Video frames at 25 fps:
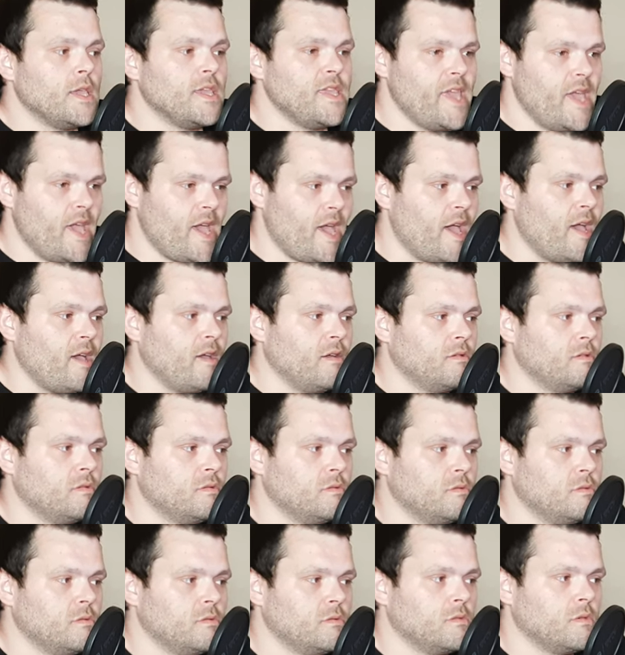yeah,
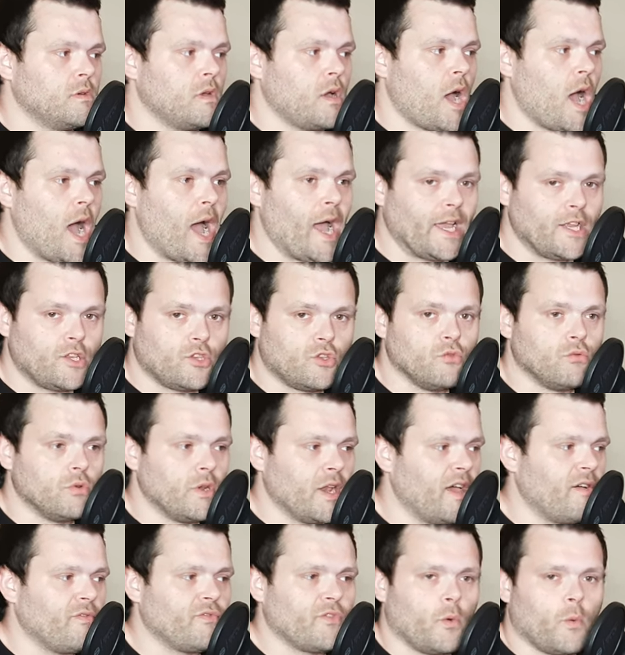I do
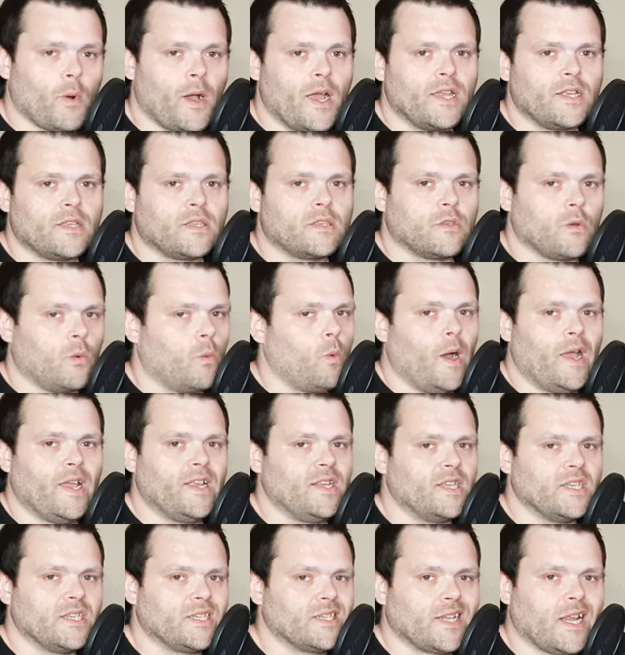love the white. The
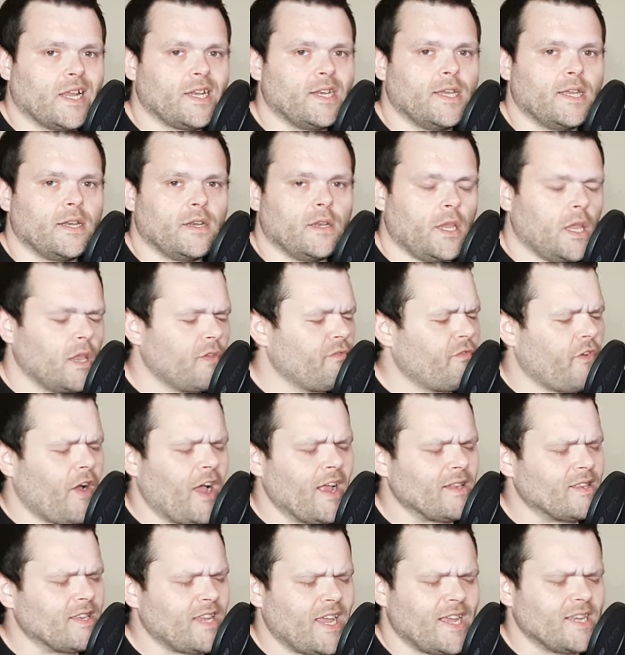white is stunning. It's
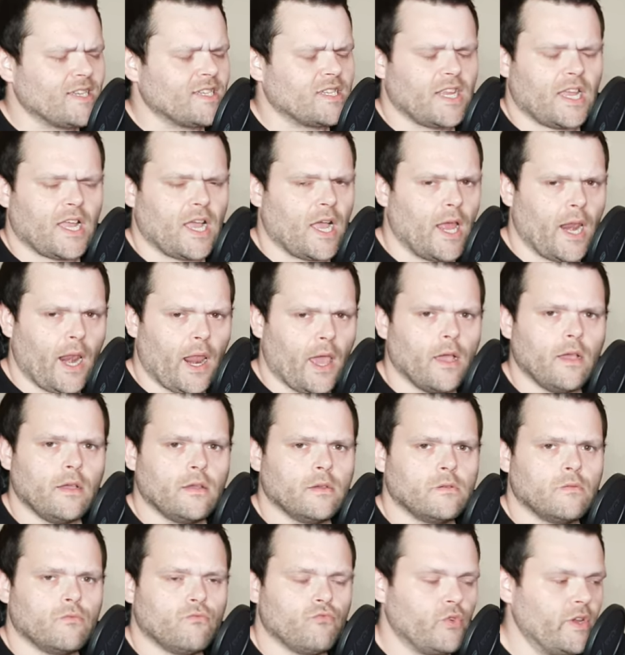fantastic colour,
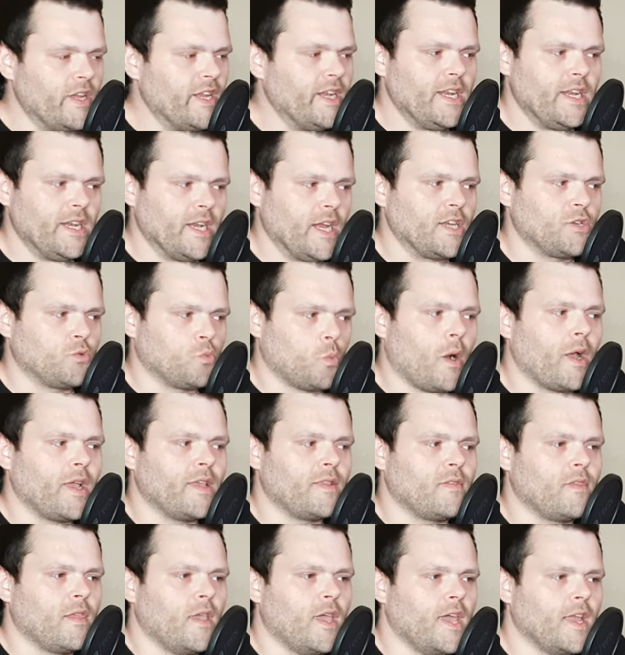really nice
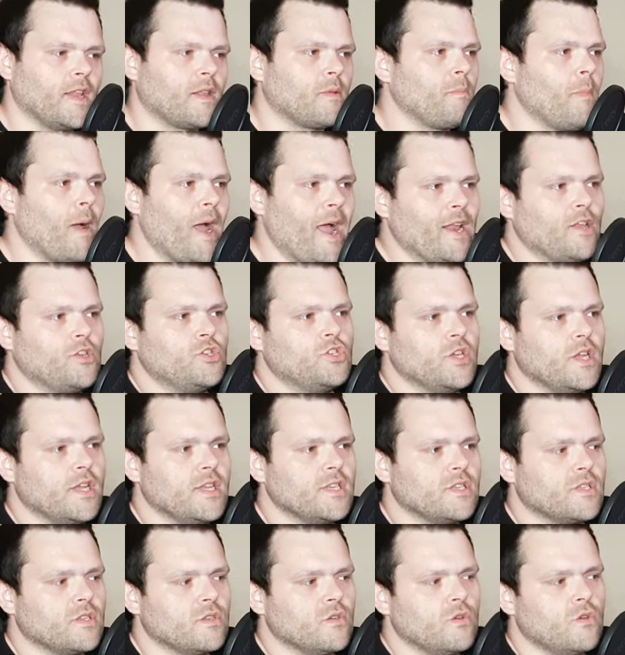white. It
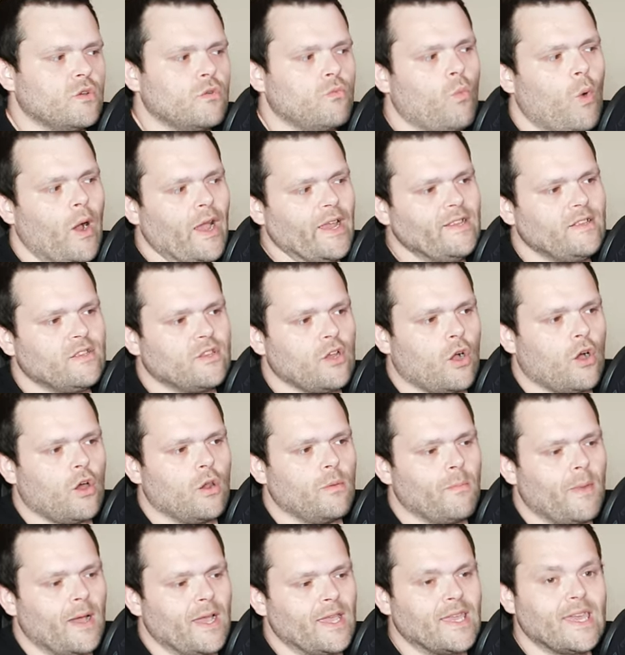matches the white
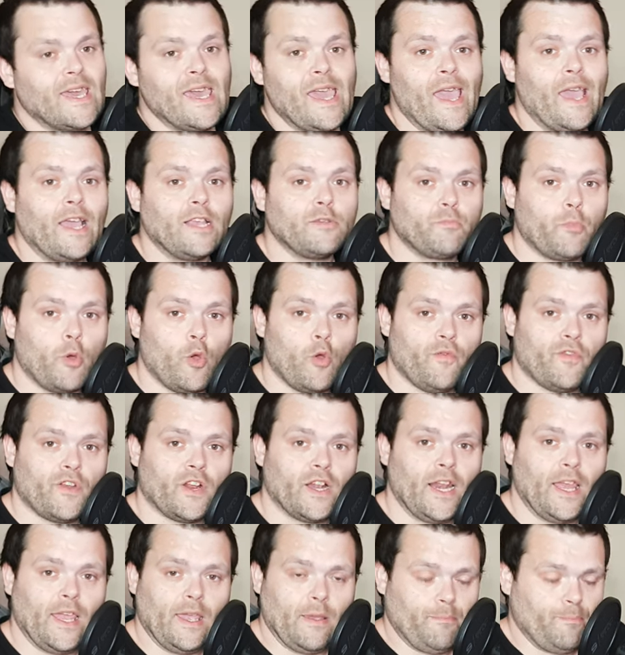on my case
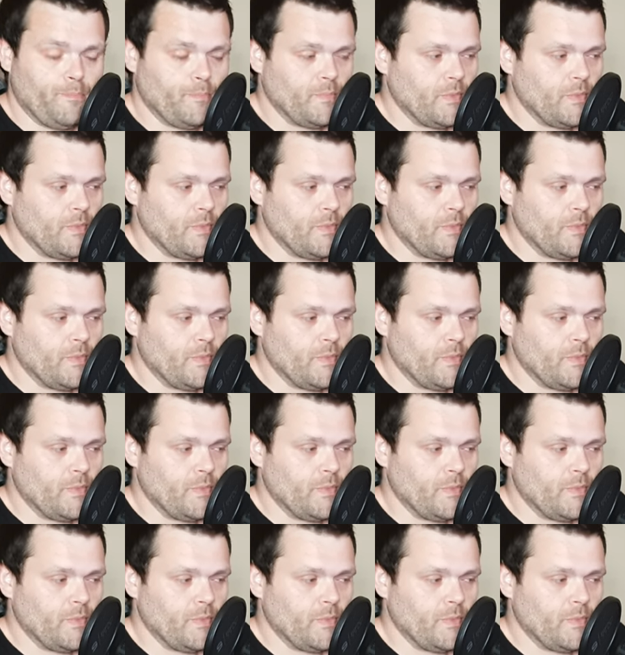perfectly.